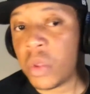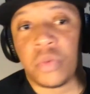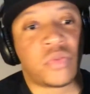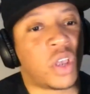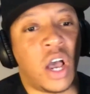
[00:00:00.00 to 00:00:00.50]

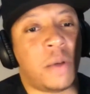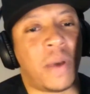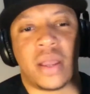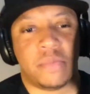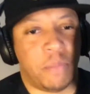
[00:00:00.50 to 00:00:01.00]
Some
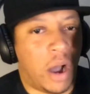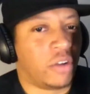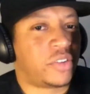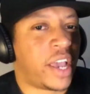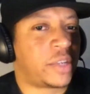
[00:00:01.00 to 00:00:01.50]

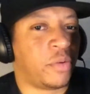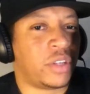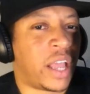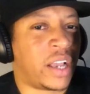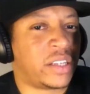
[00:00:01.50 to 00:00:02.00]
Ballsack Sports,
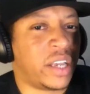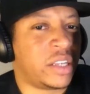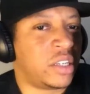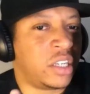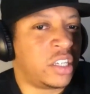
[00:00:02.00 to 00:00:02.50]
like I said,
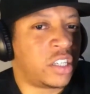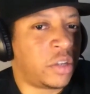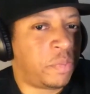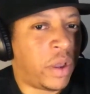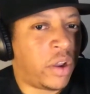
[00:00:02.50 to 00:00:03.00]
this is the
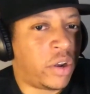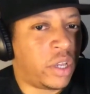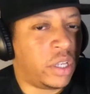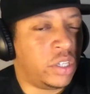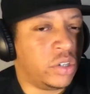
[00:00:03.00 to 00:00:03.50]

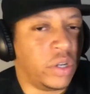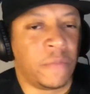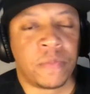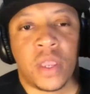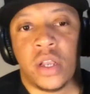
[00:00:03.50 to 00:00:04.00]
parody joint.
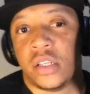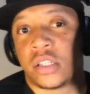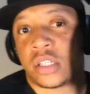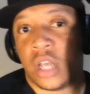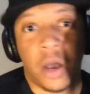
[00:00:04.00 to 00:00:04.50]

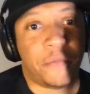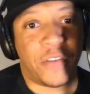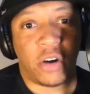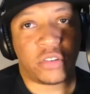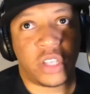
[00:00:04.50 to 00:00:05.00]
Some
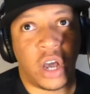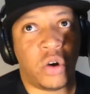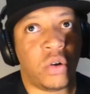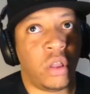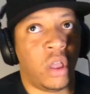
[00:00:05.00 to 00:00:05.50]
folks,
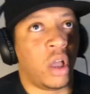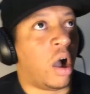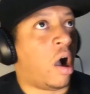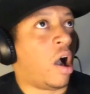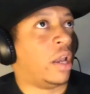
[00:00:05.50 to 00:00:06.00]
though, are